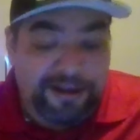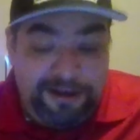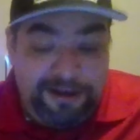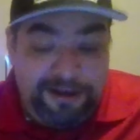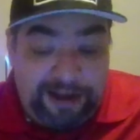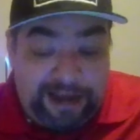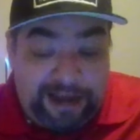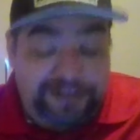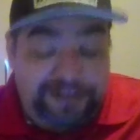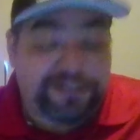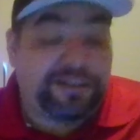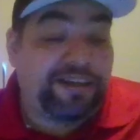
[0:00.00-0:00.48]

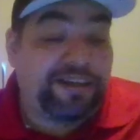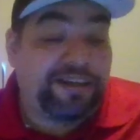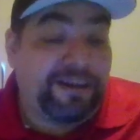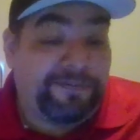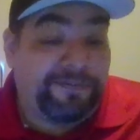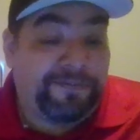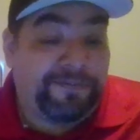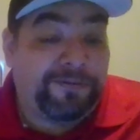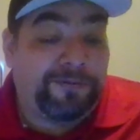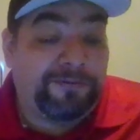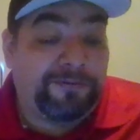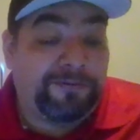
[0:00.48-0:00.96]
Actually,
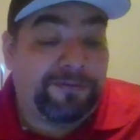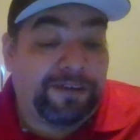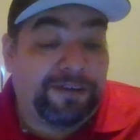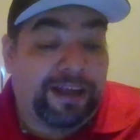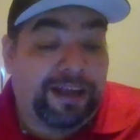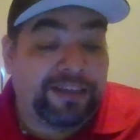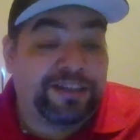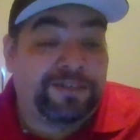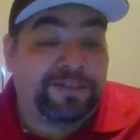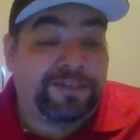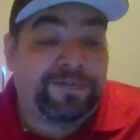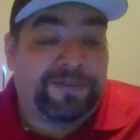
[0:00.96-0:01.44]
if you
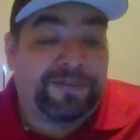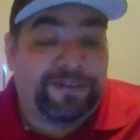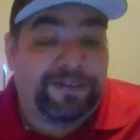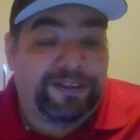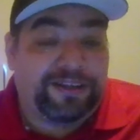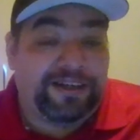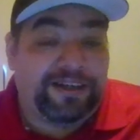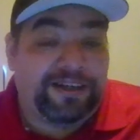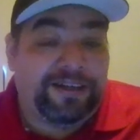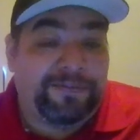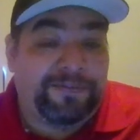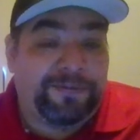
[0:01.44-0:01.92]
I just found
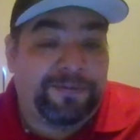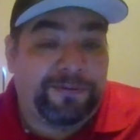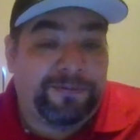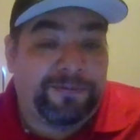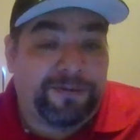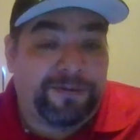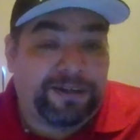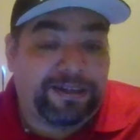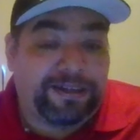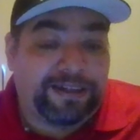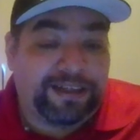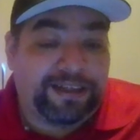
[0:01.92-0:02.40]
out if you
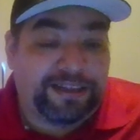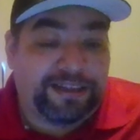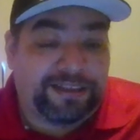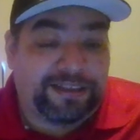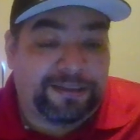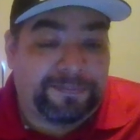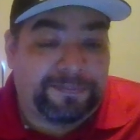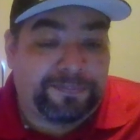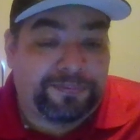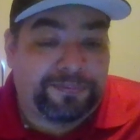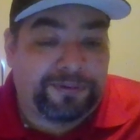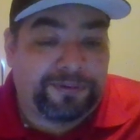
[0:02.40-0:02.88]
want to get
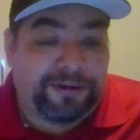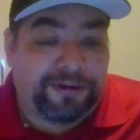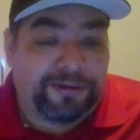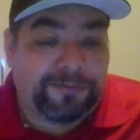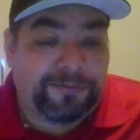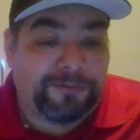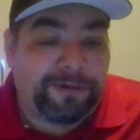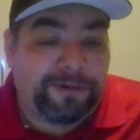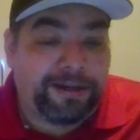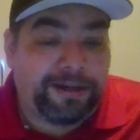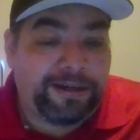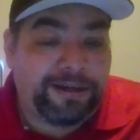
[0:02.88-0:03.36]
the
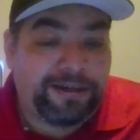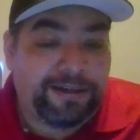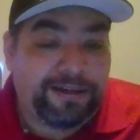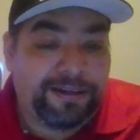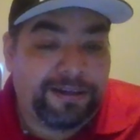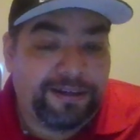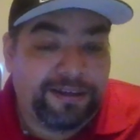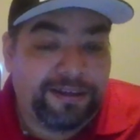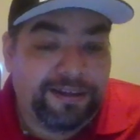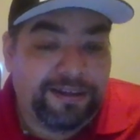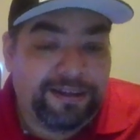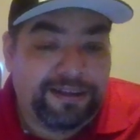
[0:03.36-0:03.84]
Broadway,
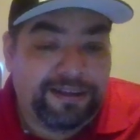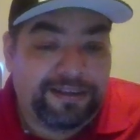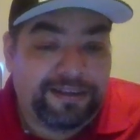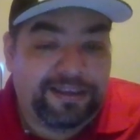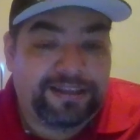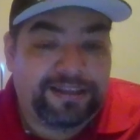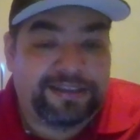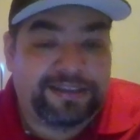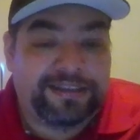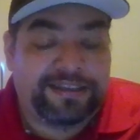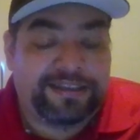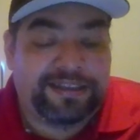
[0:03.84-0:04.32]

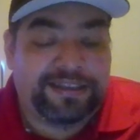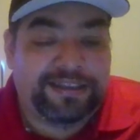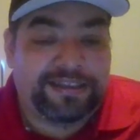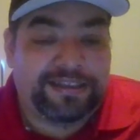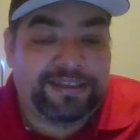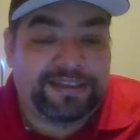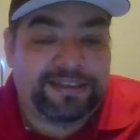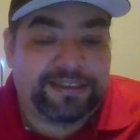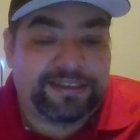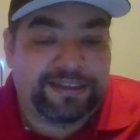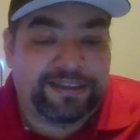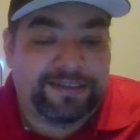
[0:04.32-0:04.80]
this
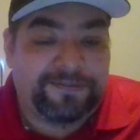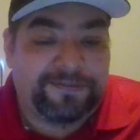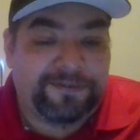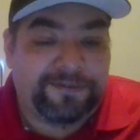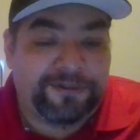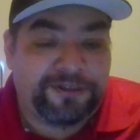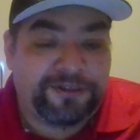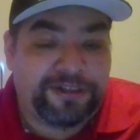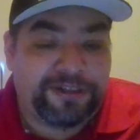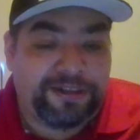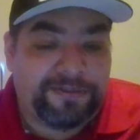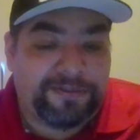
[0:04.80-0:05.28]
is a
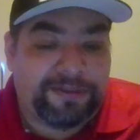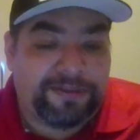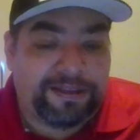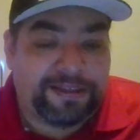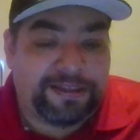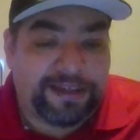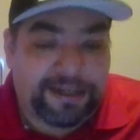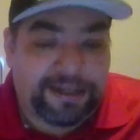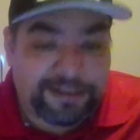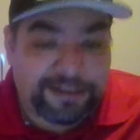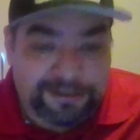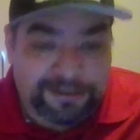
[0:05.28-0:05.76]
version of the
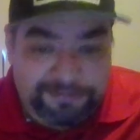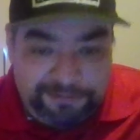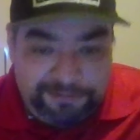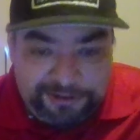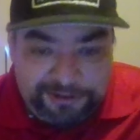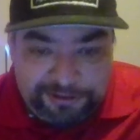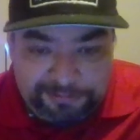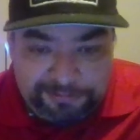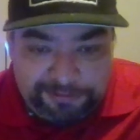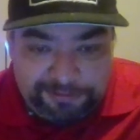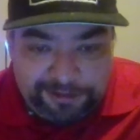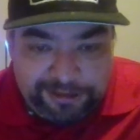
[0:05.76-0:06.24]
taxi,
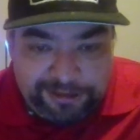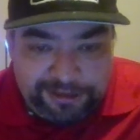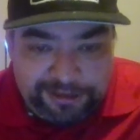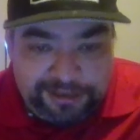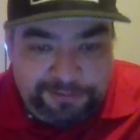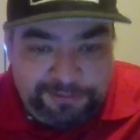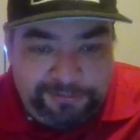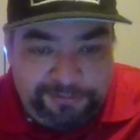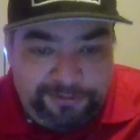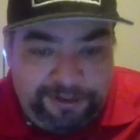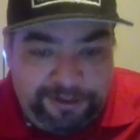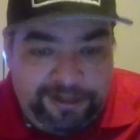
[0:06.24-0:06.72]
which is
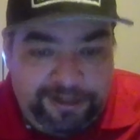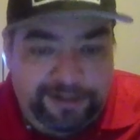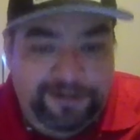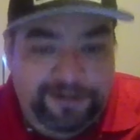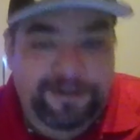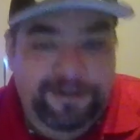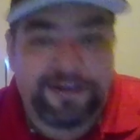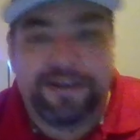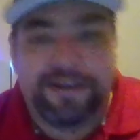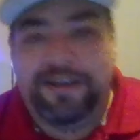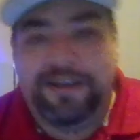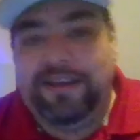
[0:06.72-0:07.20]
this one right
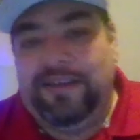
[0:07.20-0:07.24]
here.